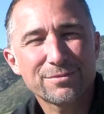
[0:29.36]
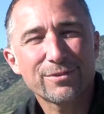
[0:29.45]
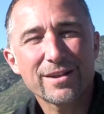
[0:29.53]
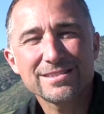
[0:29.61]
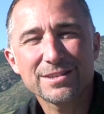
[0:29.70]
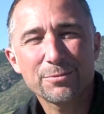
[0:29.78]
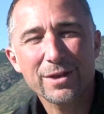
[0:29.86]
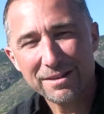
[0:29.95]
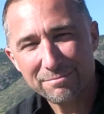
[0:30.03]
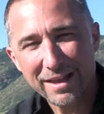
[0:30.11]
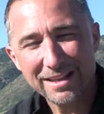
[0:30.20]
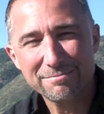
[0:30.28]
friends that we
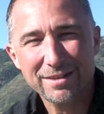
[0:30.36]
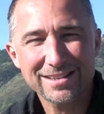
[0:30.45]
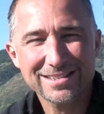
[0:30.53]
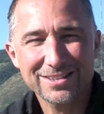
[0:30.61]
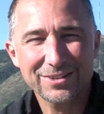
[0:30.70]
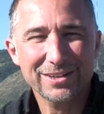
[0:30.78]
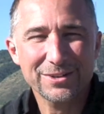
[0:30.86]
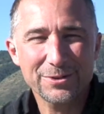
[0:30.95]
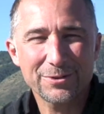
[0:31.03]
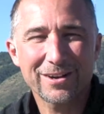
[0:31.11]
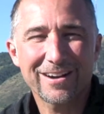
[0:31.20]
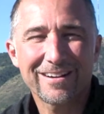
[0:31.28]
had made in Minnesota
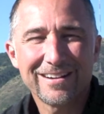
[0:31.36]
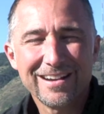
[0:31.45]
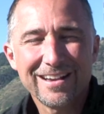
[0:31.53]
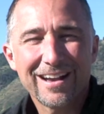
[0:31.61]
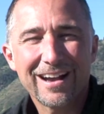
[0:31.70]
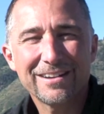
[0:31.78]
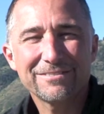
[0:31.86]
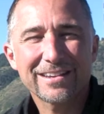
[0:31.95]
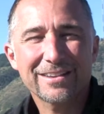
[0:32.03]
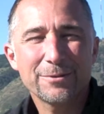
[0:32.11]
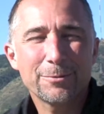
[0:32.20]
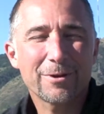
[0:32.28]
who are on
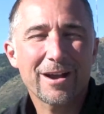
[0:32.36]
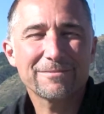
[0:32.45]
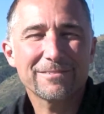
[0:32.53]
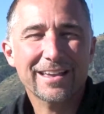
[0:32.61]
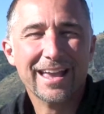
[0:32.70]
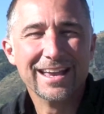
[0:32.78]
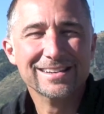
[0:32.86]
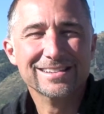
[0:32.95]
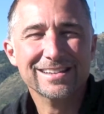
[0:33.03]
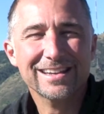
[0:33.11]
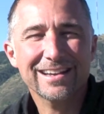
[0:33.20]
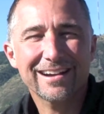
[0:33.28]
who were on
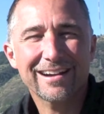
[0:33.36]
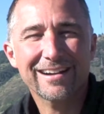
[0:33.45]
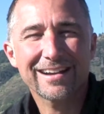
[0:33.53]
vacation here